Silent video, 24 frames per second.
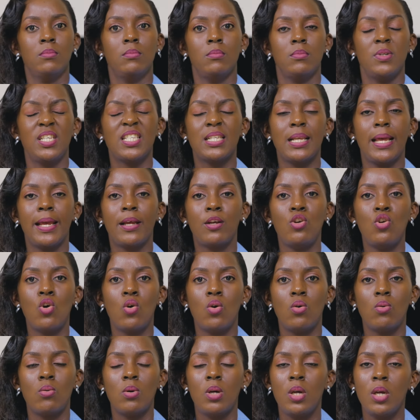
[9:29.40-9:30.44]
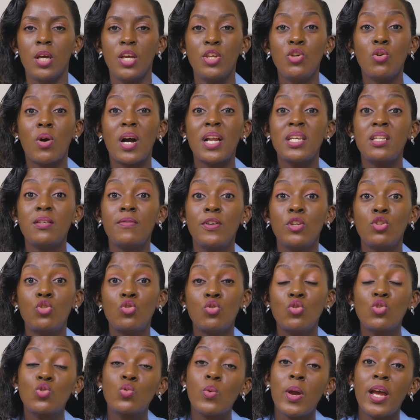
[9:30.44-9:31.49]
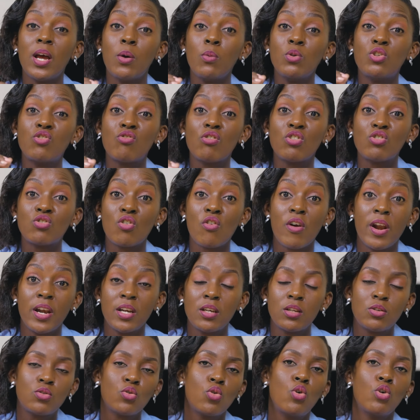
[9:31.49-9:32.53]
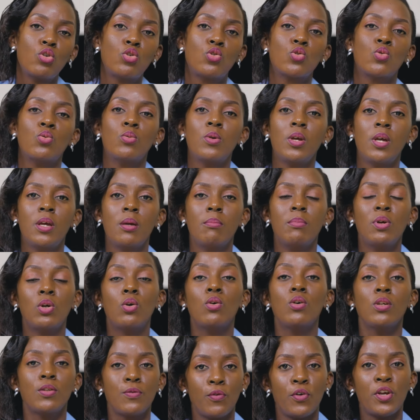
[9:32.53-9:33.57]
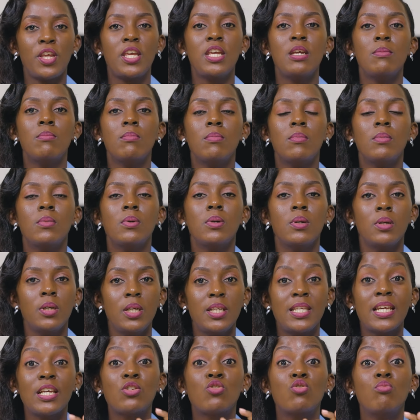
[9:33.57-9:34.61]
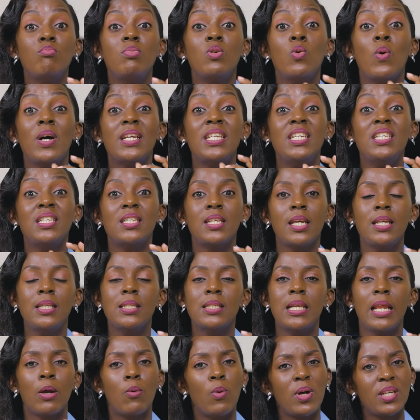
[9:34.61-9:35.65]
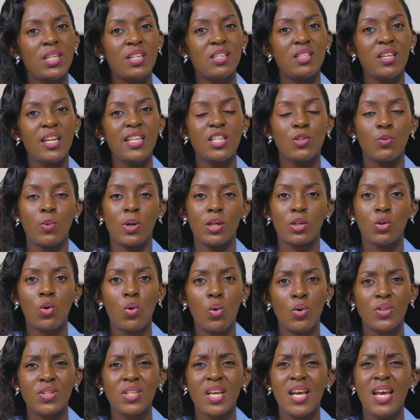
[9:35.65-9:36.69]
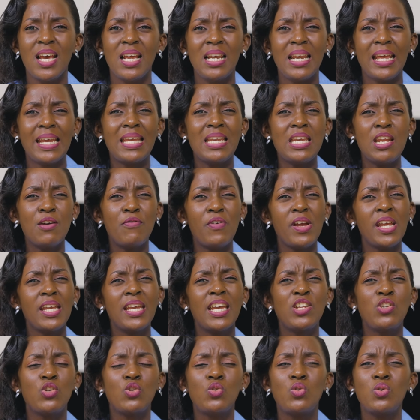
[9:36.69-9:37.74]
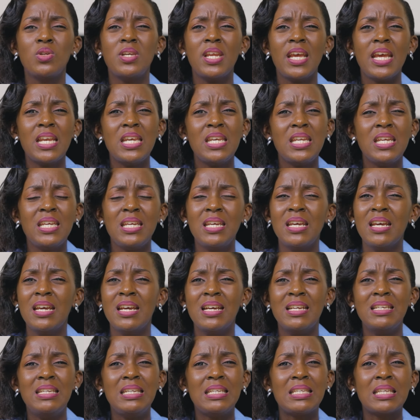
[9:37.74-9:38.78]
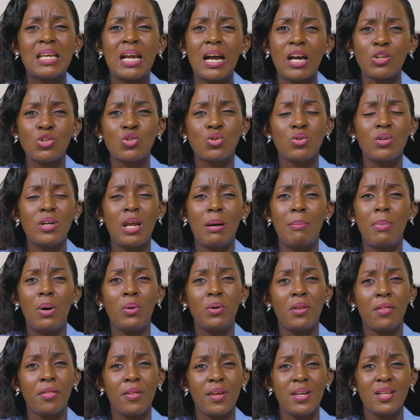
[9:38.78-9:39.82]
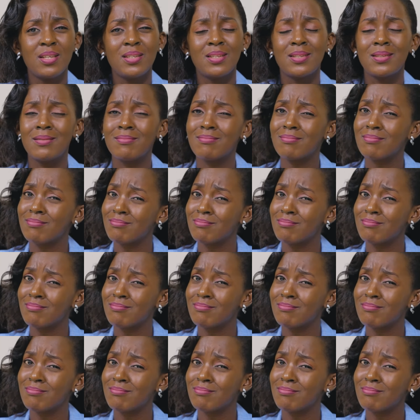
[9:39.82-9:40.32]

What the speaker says: It's like, no. You can't even choose which restaurant to go to because for him, it has to be what he says. Like, what he says is what goes. Like, he never engages you in any discussion about things.